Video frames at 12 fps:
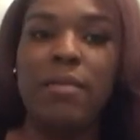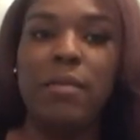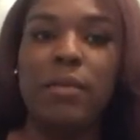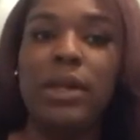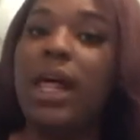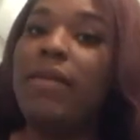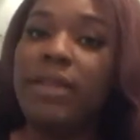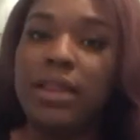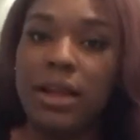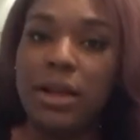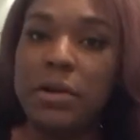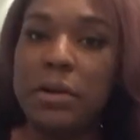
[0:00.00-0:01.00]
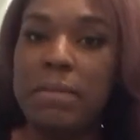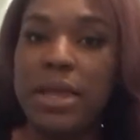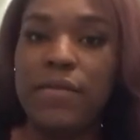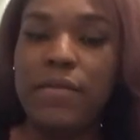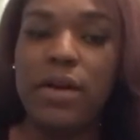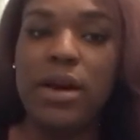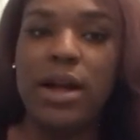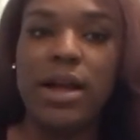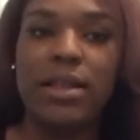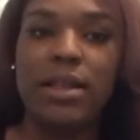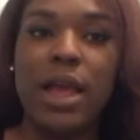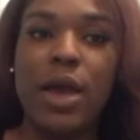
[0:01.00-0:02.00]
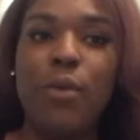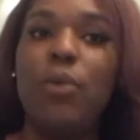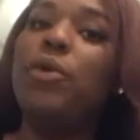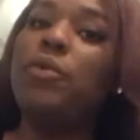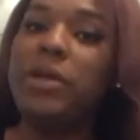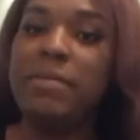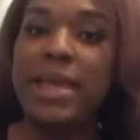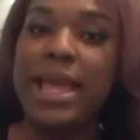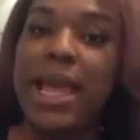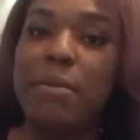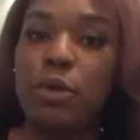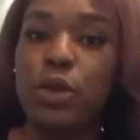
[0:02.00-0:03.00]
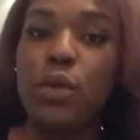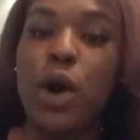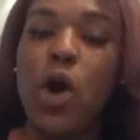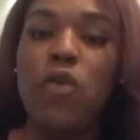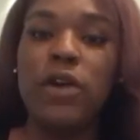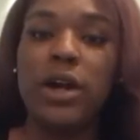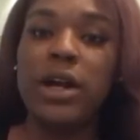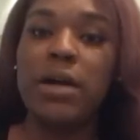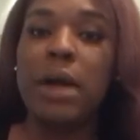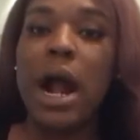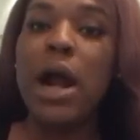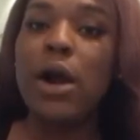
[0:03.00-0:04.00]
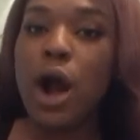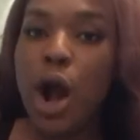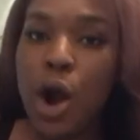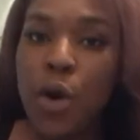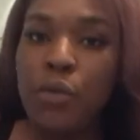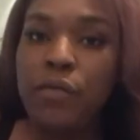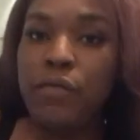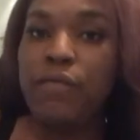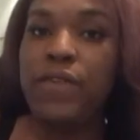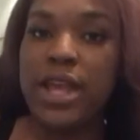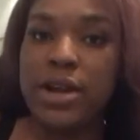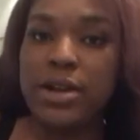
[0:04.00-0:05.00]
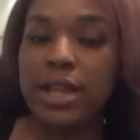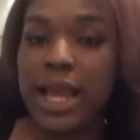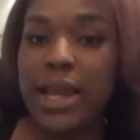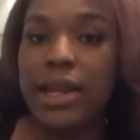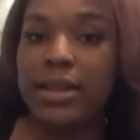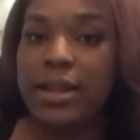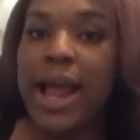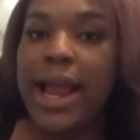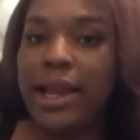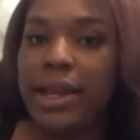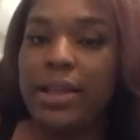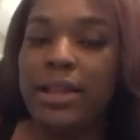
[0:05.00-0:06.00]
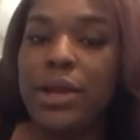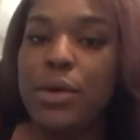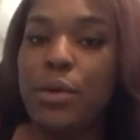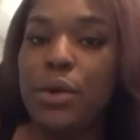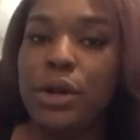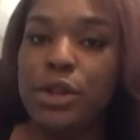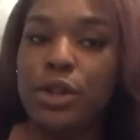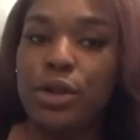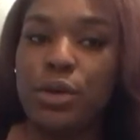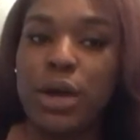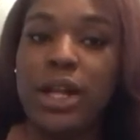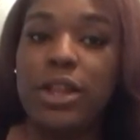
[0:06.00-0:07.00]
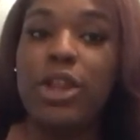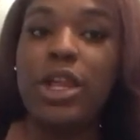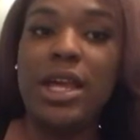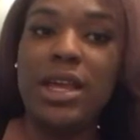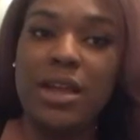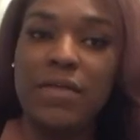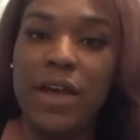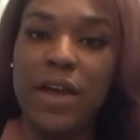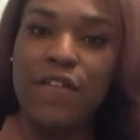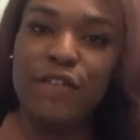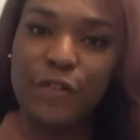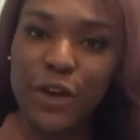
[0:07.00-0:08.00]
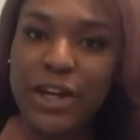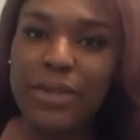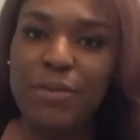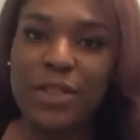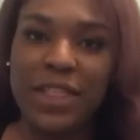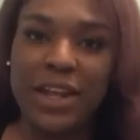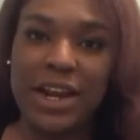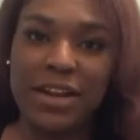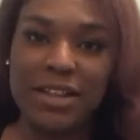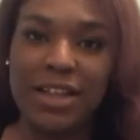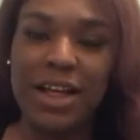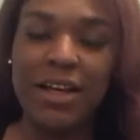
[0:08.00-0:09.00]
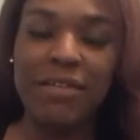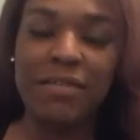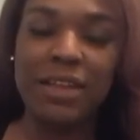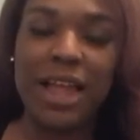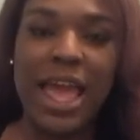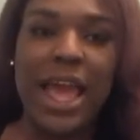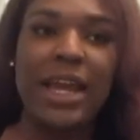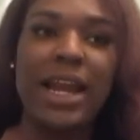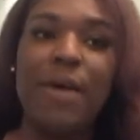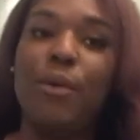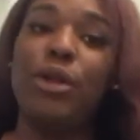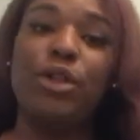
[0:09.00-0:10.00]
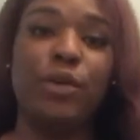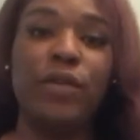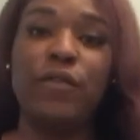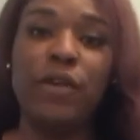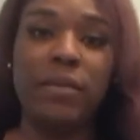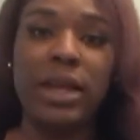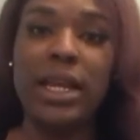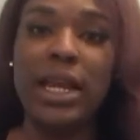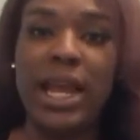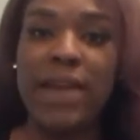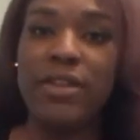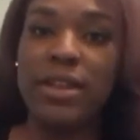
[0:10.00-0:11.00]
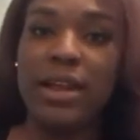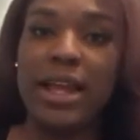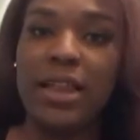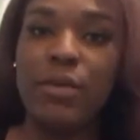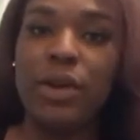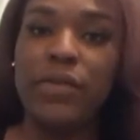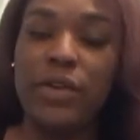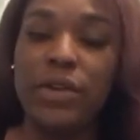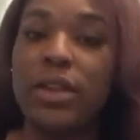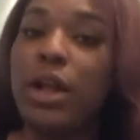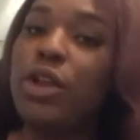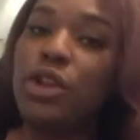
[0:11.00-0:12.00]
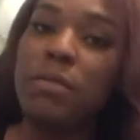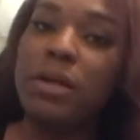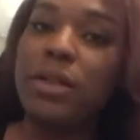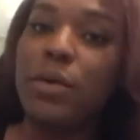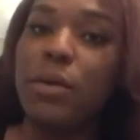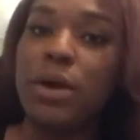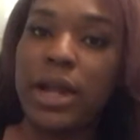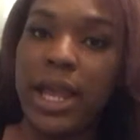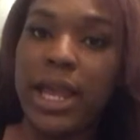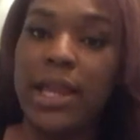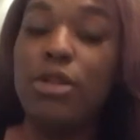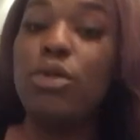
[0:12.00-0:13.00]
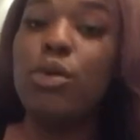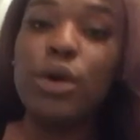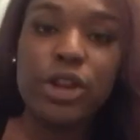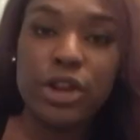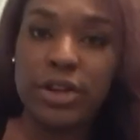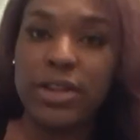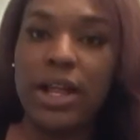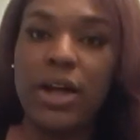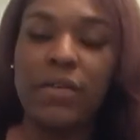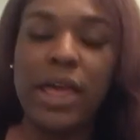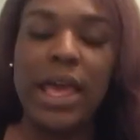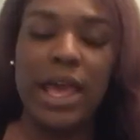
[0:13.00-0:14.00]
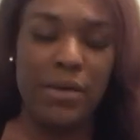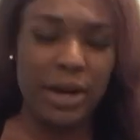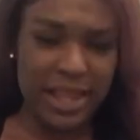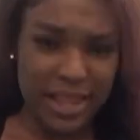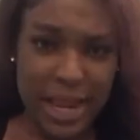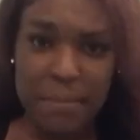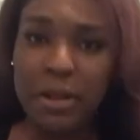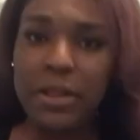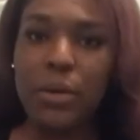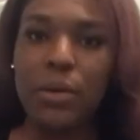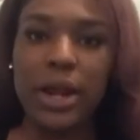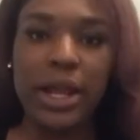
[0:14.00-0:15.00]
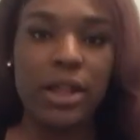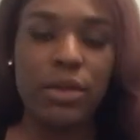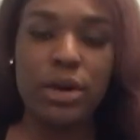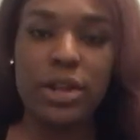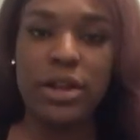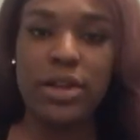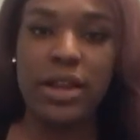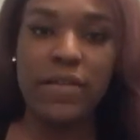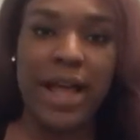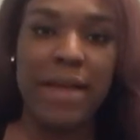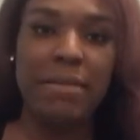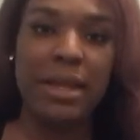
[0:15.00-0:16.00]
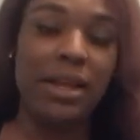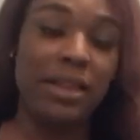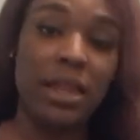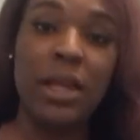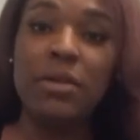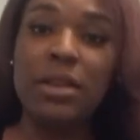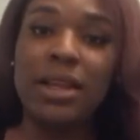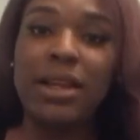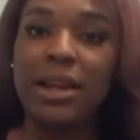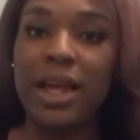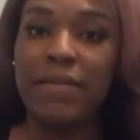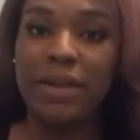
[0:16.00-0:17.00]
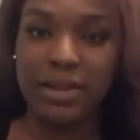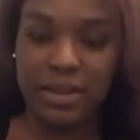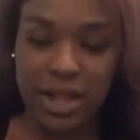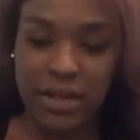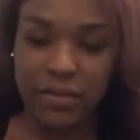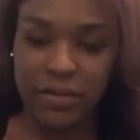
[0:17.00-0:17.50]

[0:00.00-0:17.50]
Love isn't going to be for us. Will we be able to overcome our own fears and anxieties in order to achieve freedom within ourselves? And I want to inform any and every single last one of you, as long as you put the work in towards yourself, and when I say put the work in towards yourself, I mean continuously love yourself,